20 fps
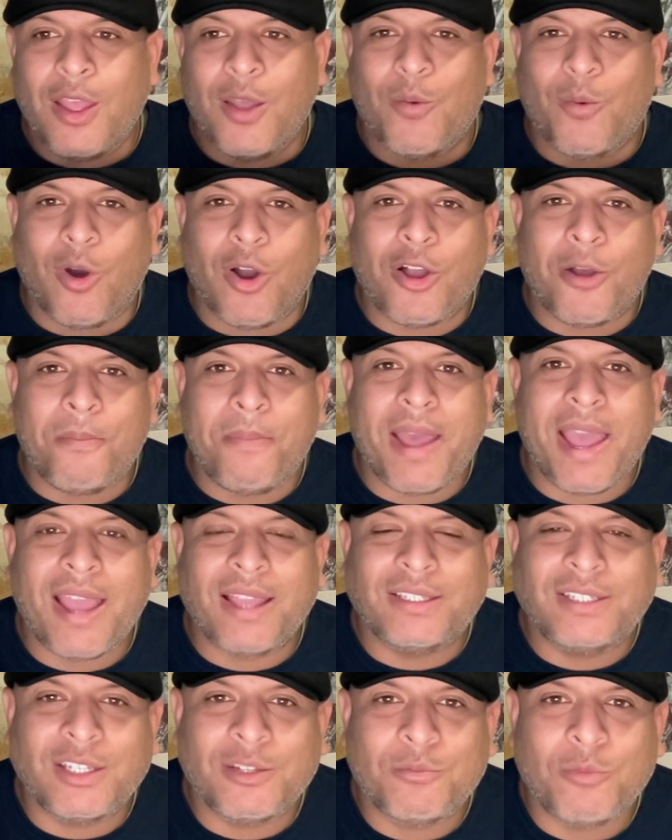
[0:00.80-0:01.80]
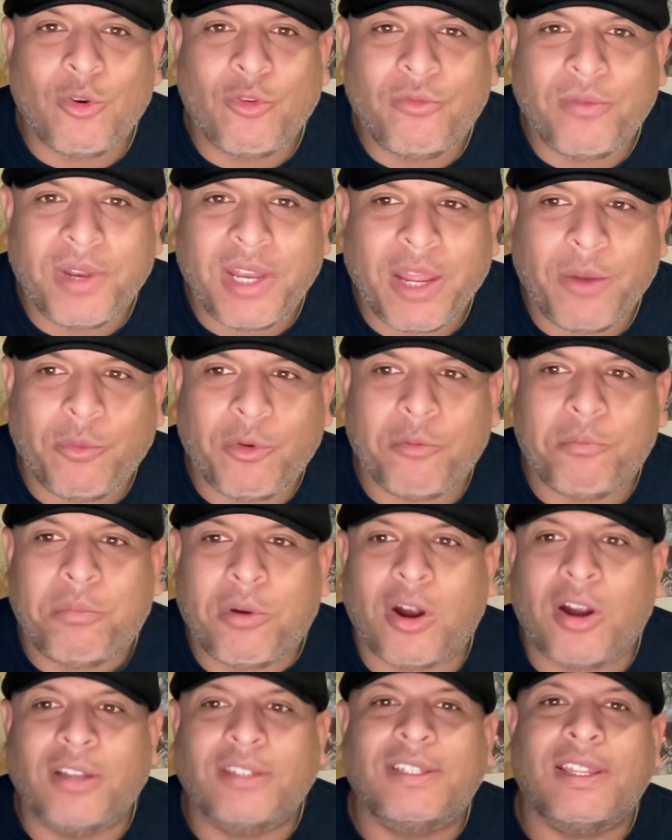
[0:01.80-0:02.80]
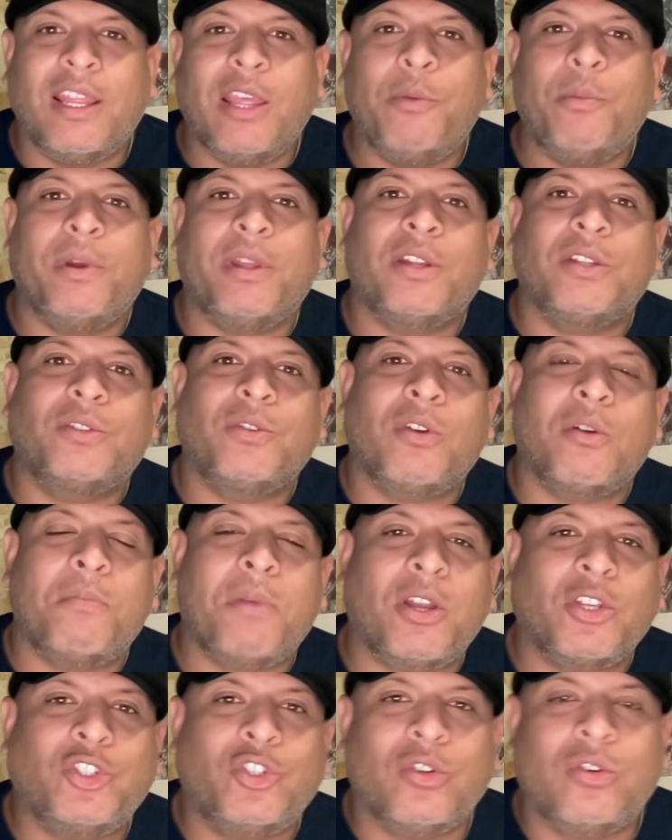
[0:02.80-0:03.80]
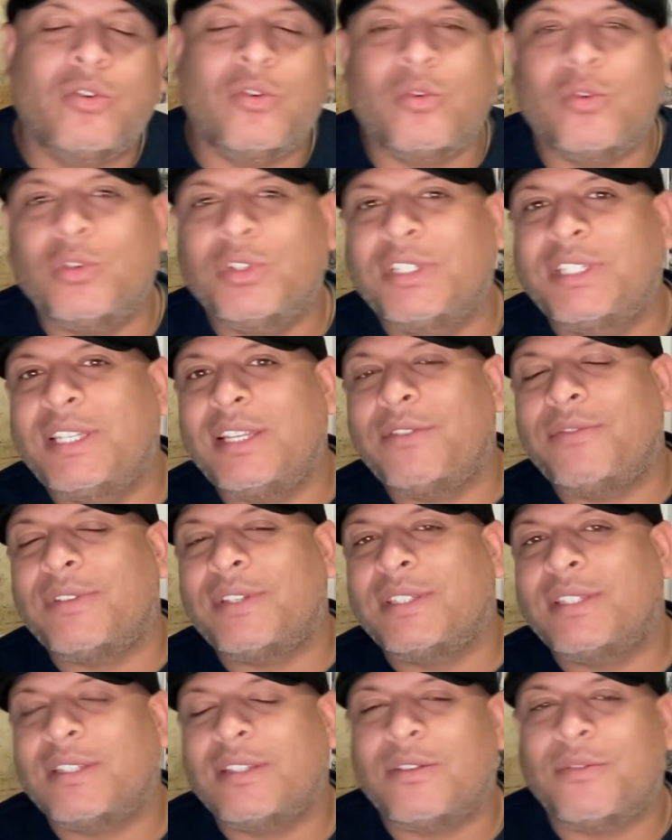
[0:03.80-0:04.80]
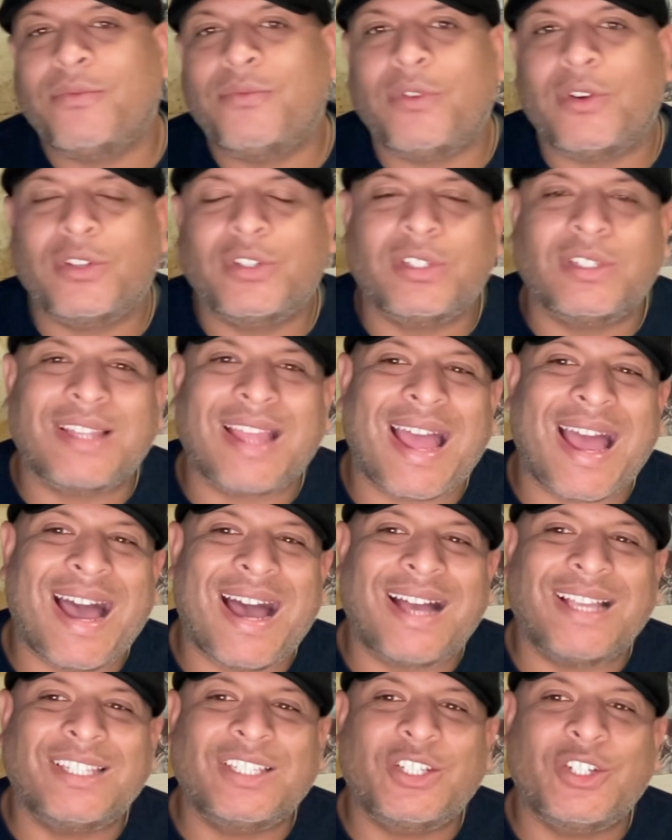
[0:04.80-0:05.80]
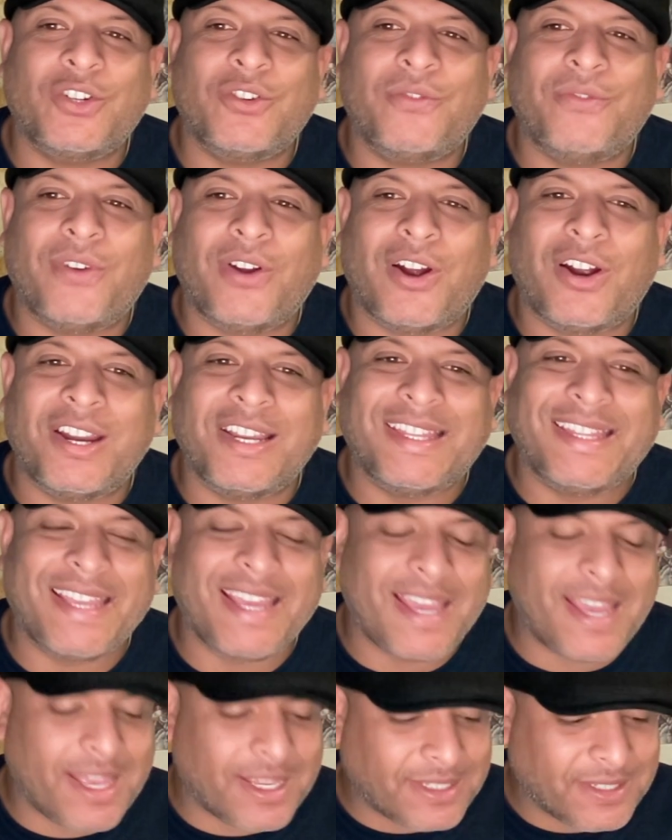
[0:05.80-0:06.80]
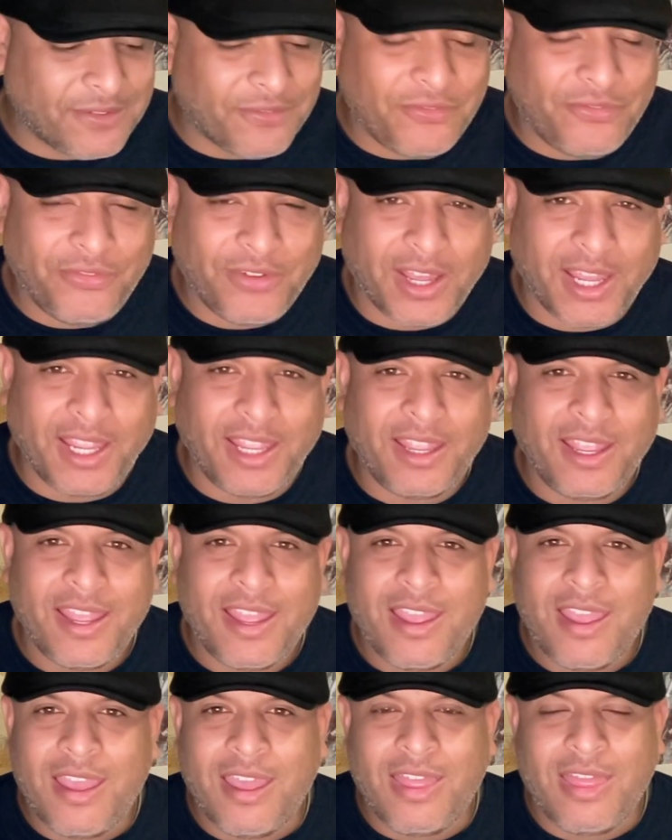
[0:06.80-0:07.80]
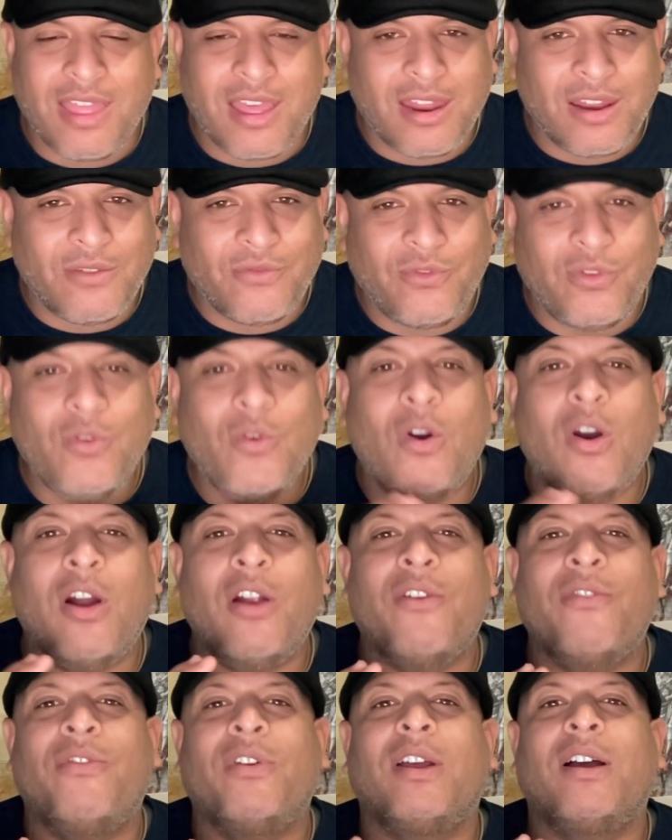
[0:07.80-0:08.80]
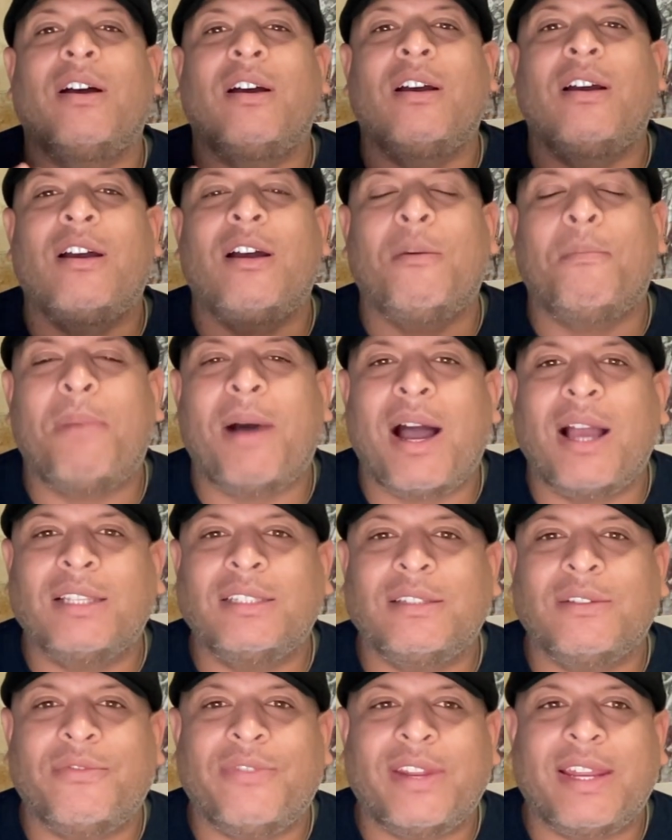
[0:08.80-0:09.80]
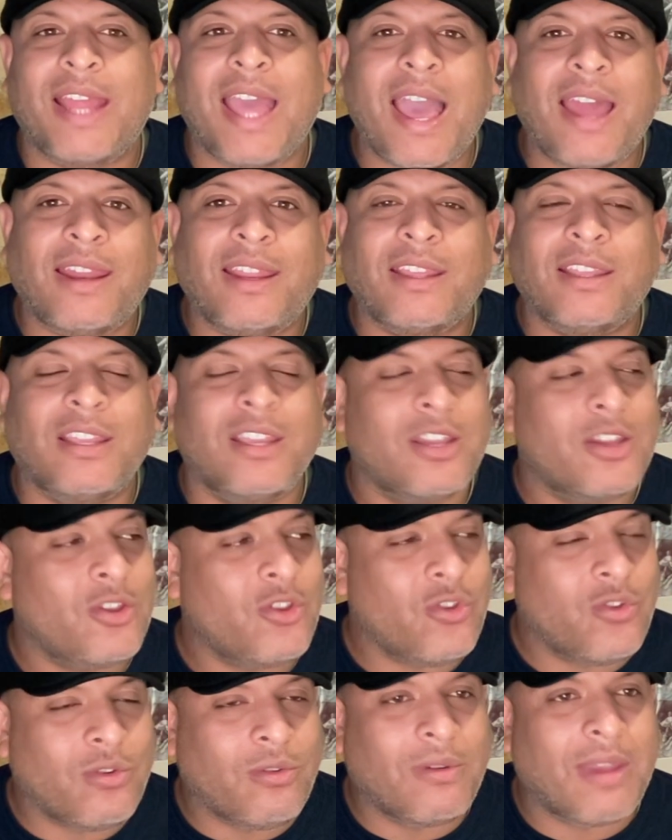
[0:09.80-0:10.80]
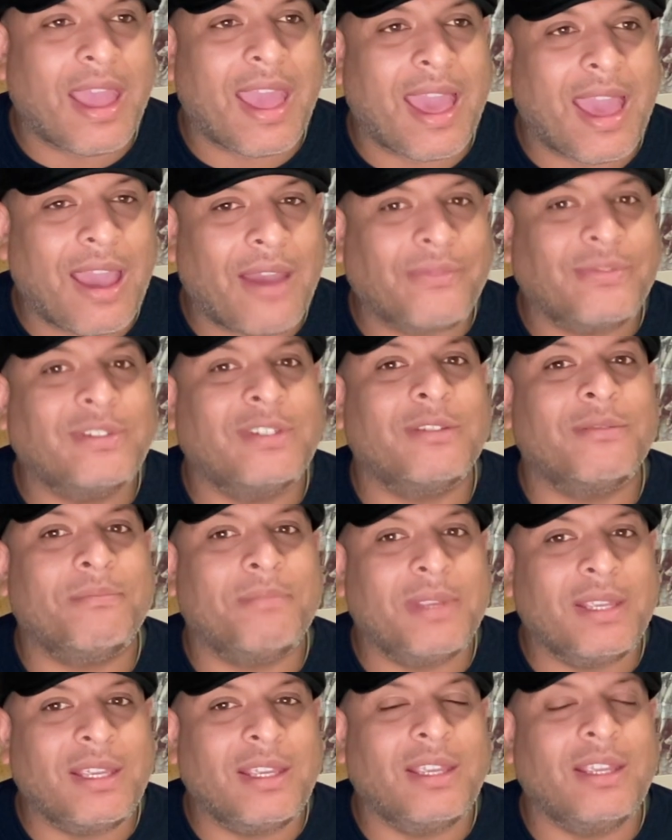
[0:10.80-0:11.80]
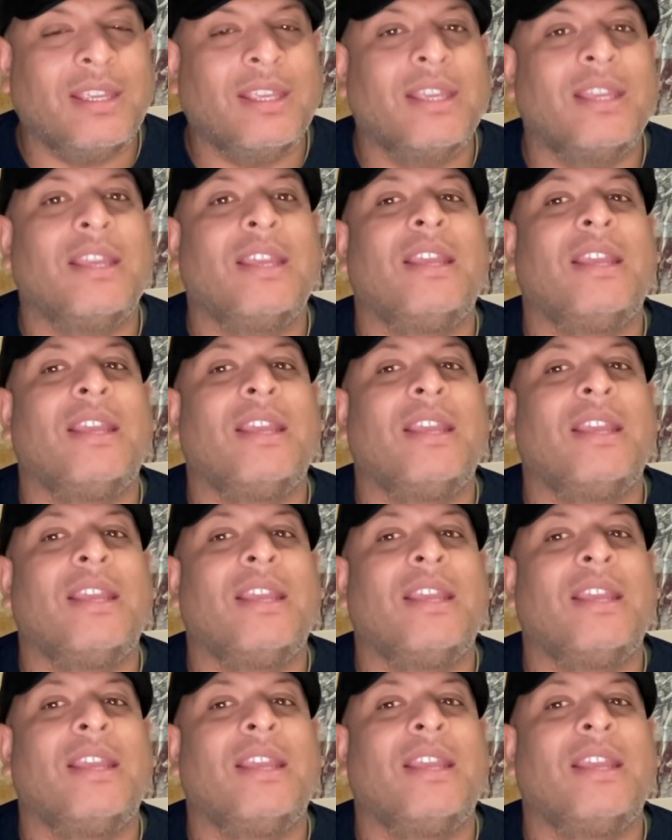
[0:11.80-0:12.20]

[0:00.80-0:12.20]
Welcome back to the Movement Network Bar. Today we're going to talk about Shakur Stevenson versus Oscar Valdez, a fight that if you are a boxing fanatic, you have to be